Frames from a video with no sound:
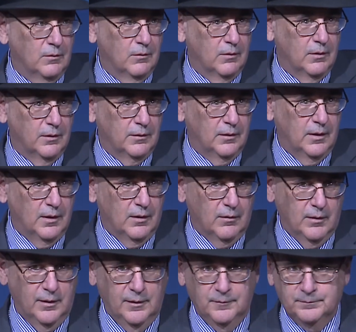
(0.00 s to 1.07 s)

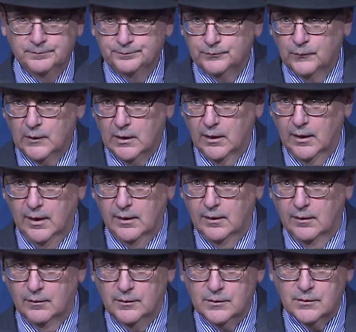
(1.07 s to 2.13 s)
ordinary
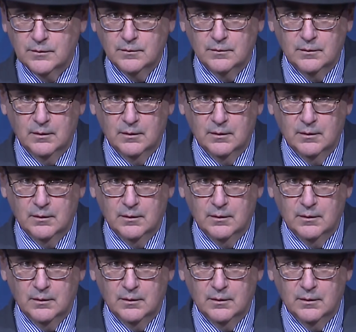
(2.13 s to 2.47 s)
Canadians,